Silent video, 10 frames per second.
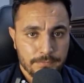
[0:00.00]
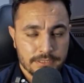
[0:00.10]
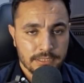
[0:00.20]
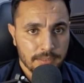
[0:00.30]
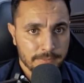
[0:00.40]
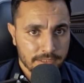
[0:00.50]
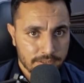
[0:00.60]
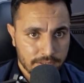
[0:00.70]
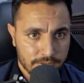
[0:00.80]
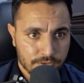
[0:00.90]
Islamic
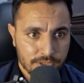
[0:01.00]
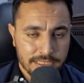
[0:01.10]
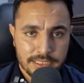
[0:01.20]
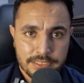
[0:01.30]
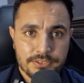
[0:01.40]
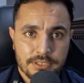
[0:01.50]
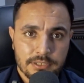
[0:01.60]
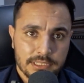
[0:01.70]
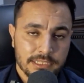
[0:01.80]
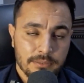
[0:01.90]
scientists
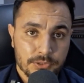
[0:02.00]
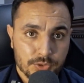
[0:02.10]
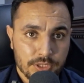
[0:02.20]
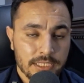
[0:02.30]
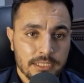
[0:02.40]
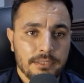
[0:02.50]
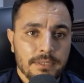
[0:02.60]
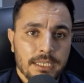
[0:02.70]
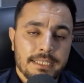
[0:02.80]
and Islamic society,